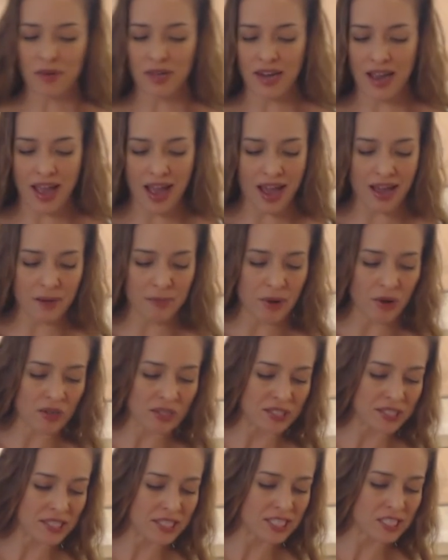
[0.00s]
I'm gonna add
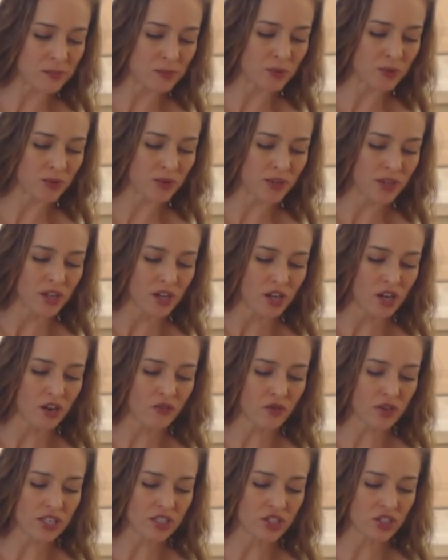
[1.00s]
about a teaspoon
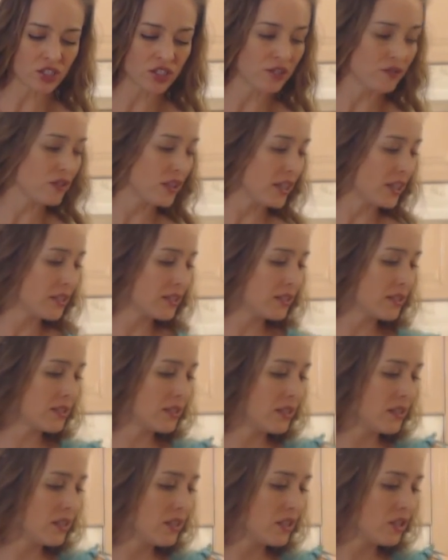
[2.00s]
of red chili flakes.
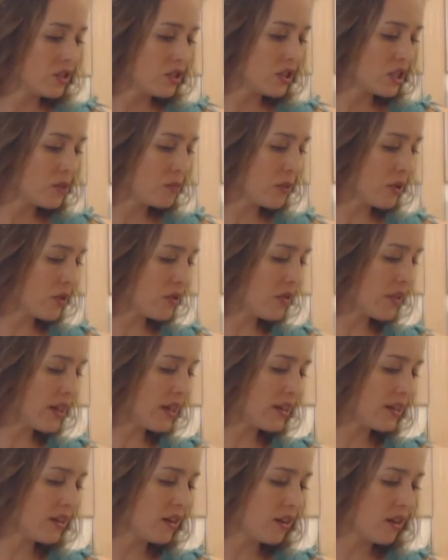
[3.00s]
Just sprinkle
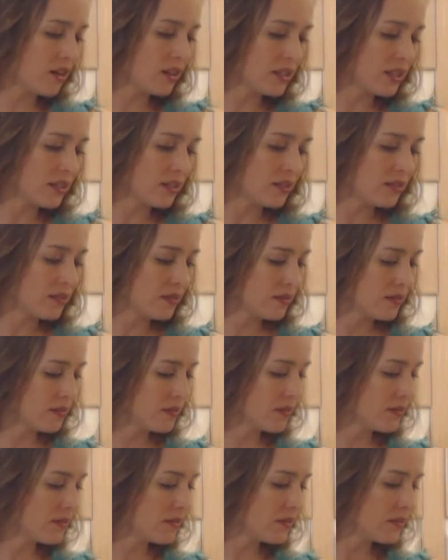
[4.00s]
that all in.
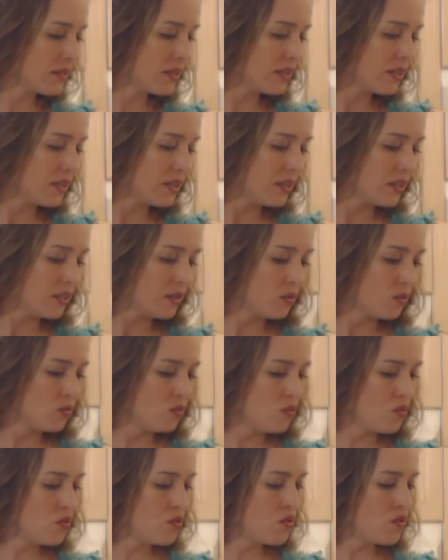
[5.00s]

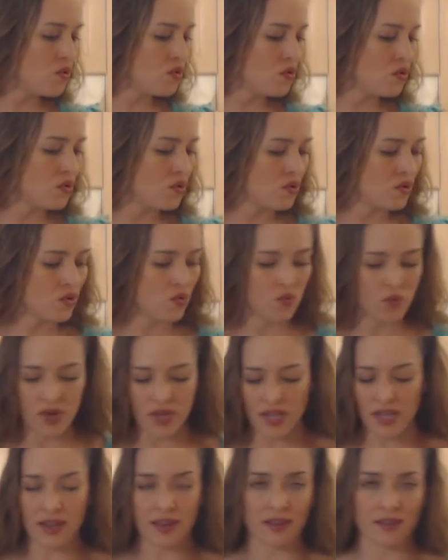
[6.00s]

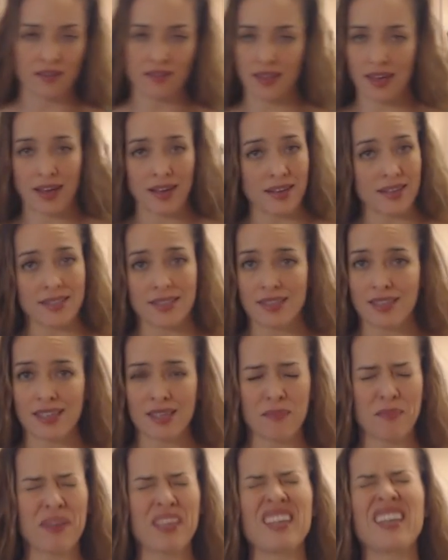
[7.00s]
Woo-wee, that is
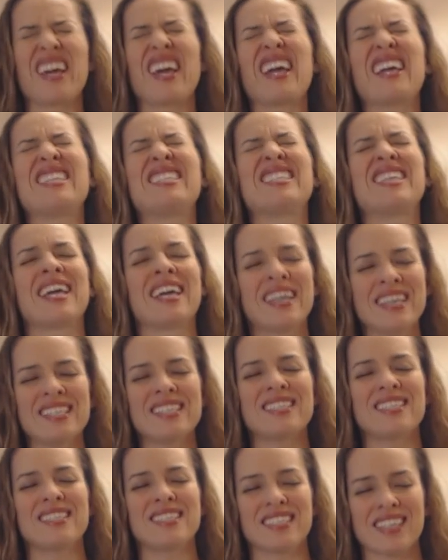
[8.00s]
gonna be a
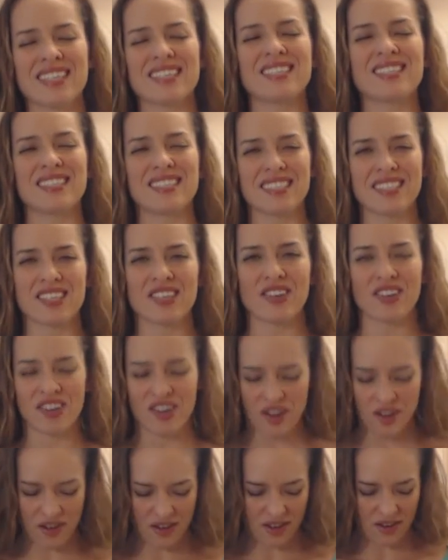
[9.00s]
tasty, tasty
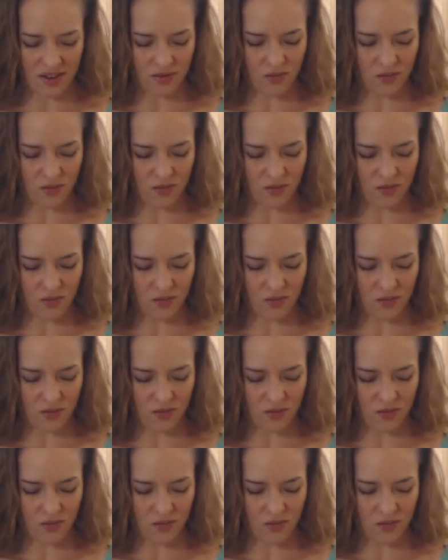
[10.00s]
dinner.